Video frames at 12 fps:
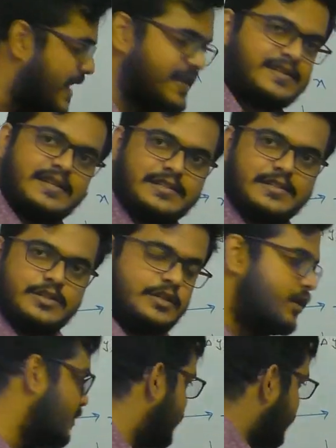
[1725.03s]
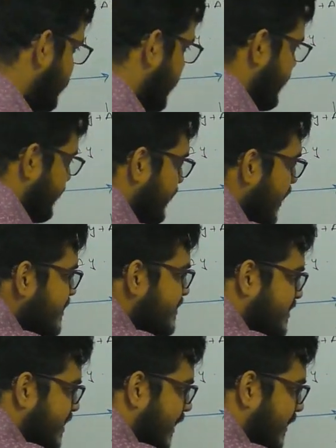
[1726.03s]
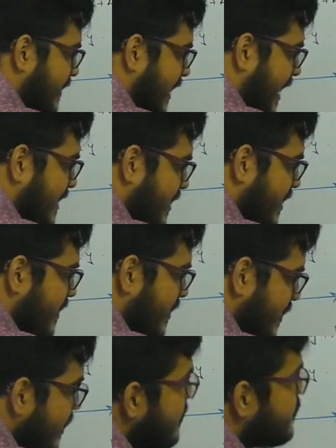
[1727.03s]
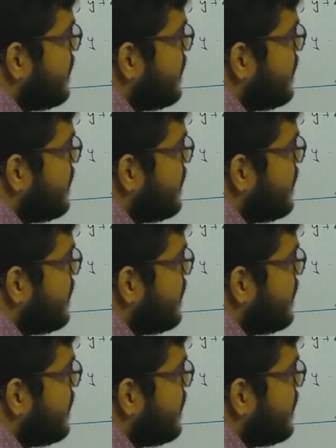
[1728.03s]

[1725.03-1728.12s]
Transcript: x tends to 0, then this straight line is